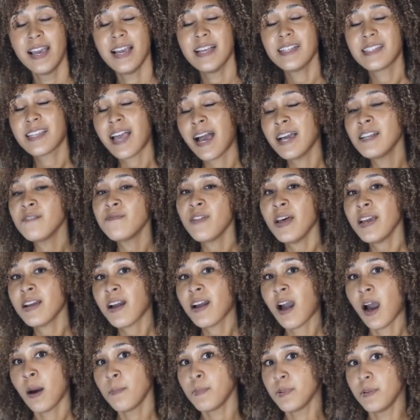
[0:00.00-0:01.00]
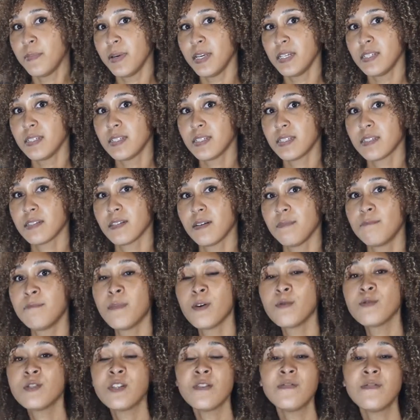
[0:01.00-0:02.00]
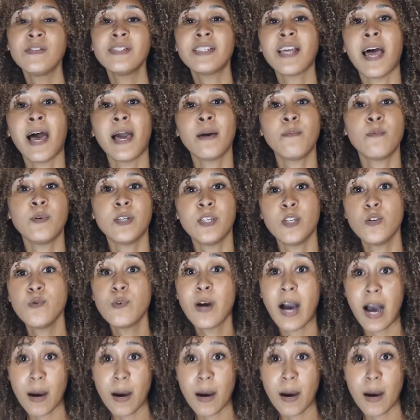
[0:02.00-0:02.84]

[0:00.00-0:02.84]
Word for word: It's kind of like compliments. Most of the time when you